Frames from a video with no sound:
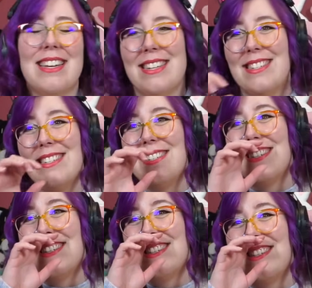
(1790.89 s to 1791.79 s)
he's
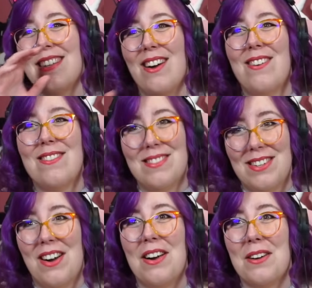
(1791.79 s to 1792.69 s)
just so
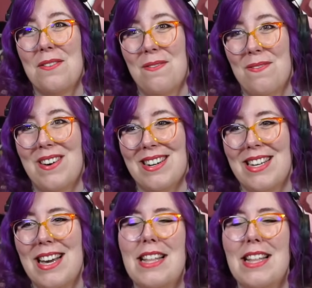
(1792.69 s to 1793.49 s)
darn funny.